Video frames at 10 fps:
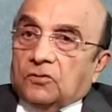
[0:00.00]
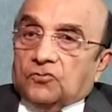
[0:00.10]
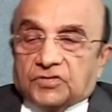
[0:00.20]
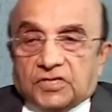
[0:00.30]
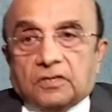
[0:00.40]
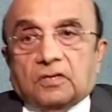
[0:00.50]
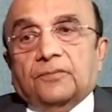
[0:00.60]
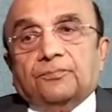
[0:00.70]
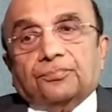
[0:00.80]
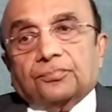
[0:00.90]
You see,
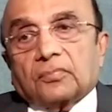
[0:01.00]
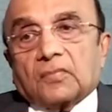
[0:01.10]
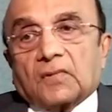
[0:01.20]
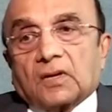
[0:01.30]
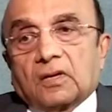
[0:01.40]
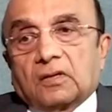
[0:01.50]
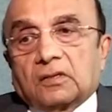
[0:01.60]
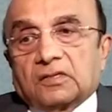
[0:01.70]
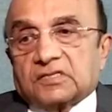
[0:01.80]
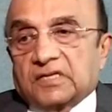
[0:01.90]

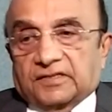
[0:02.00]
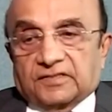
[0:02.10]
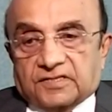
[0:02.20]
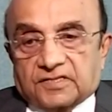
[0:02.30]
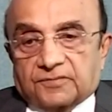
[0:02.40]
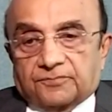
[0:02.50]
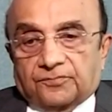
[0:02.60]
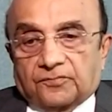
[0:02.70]
it's like this.